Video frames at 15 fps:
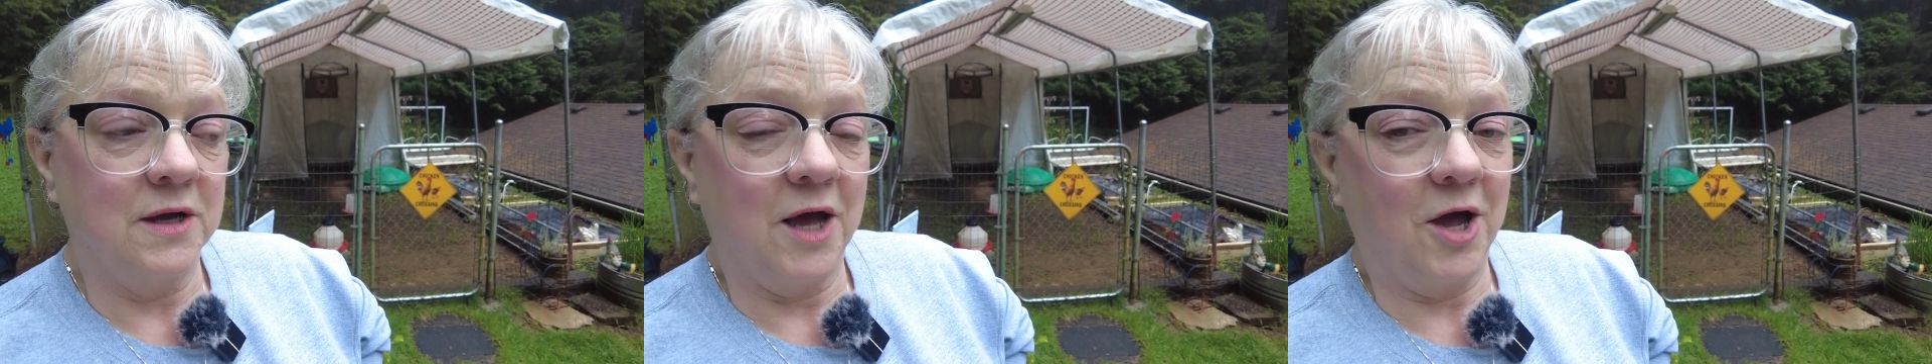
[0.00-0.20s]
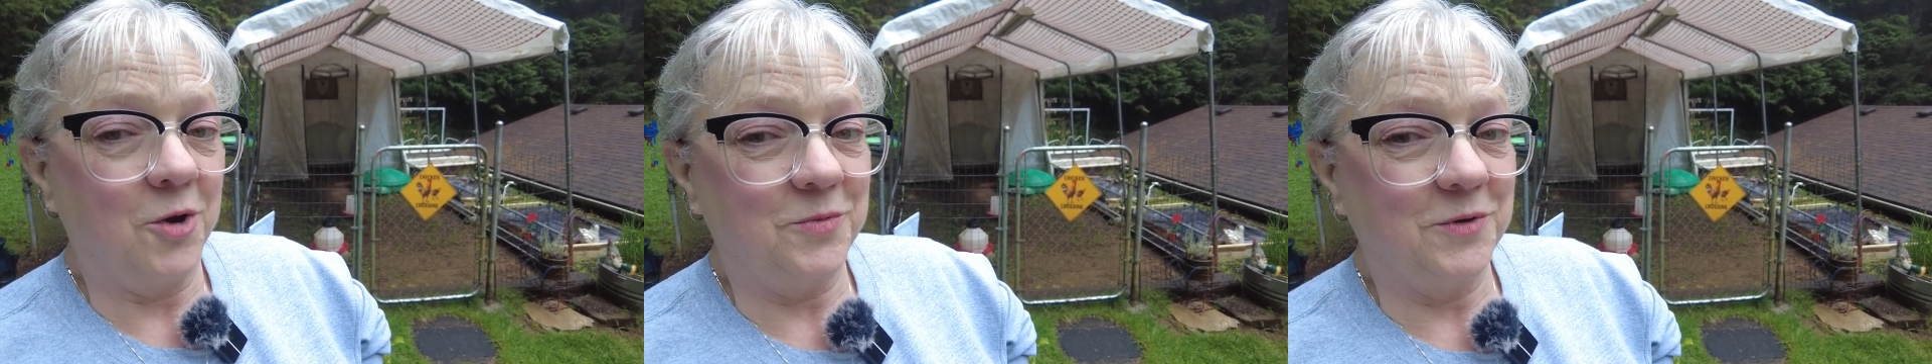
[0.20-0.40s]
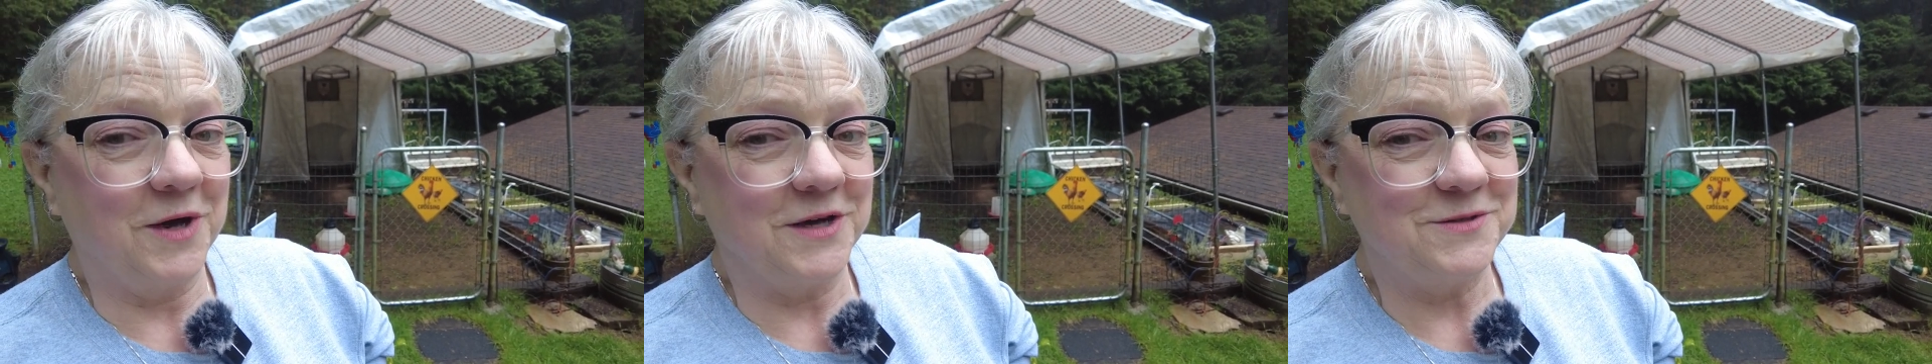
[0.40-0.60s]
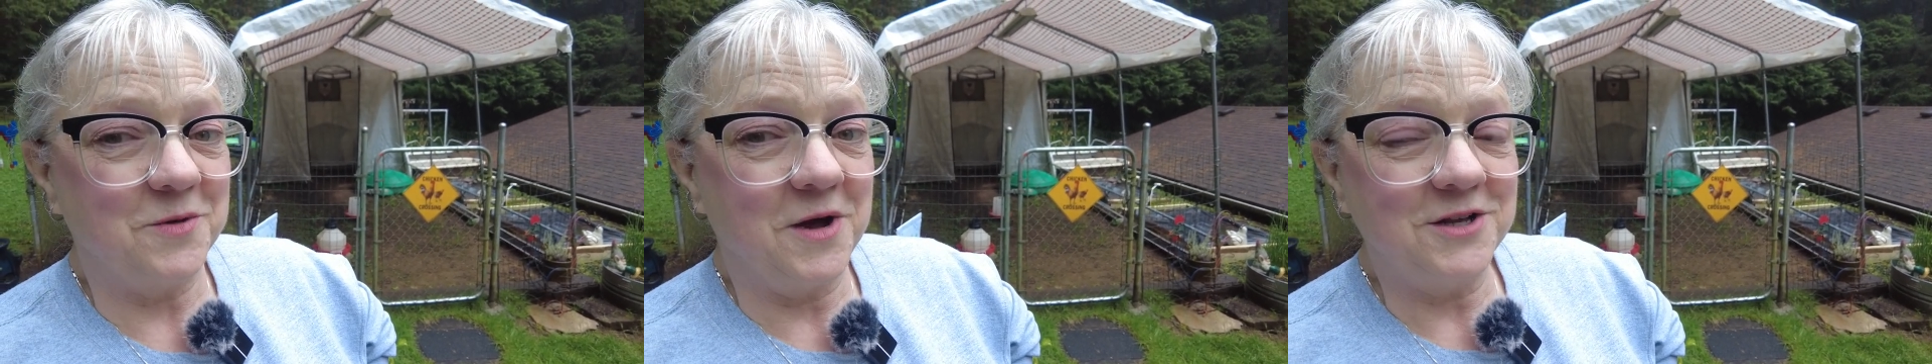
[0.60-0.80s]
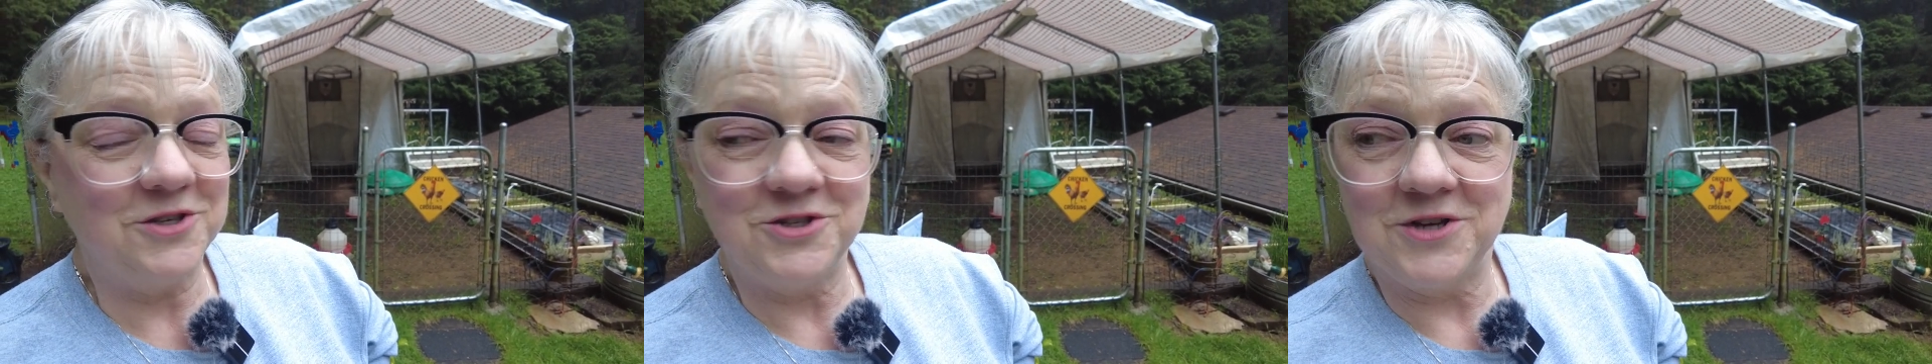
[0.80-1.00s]
I hope you guys
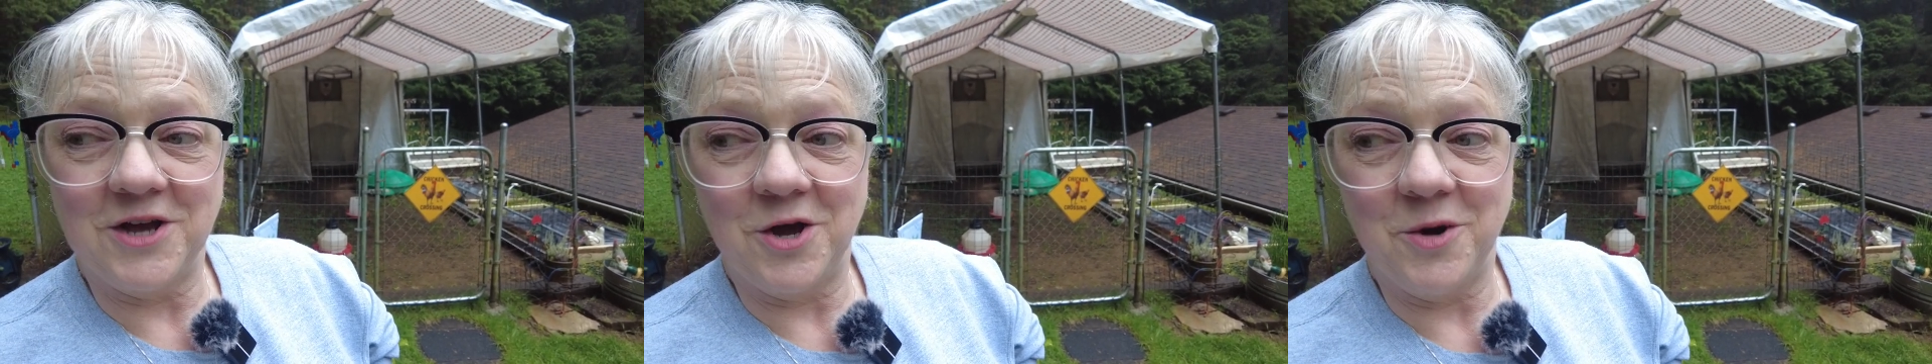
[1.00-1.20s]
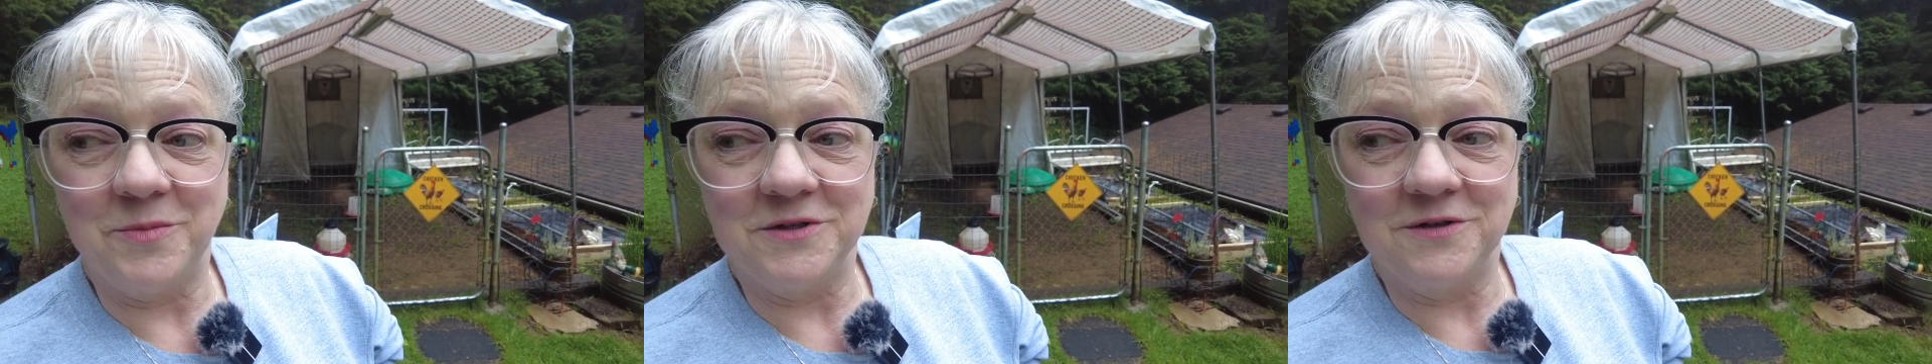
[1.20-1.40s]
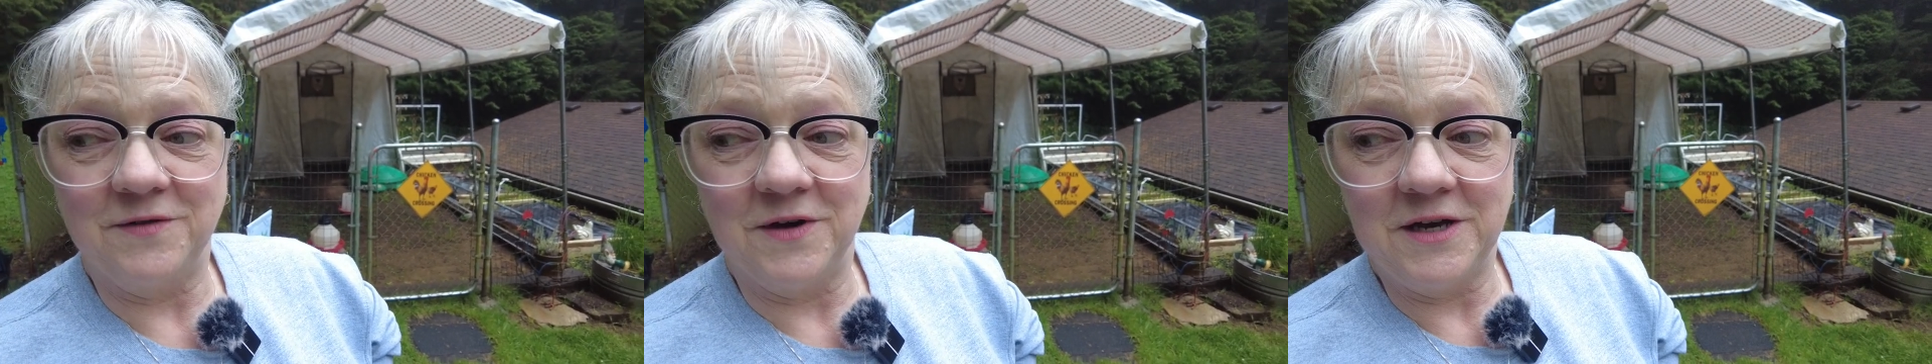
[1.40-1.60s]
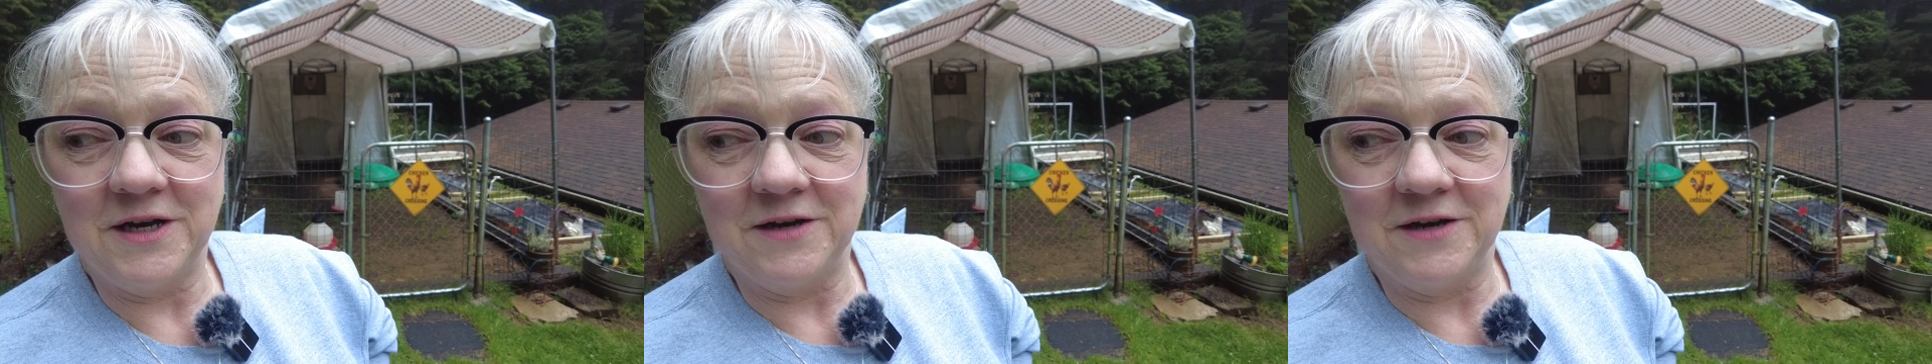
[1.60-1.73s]
watch. I hope it's fun.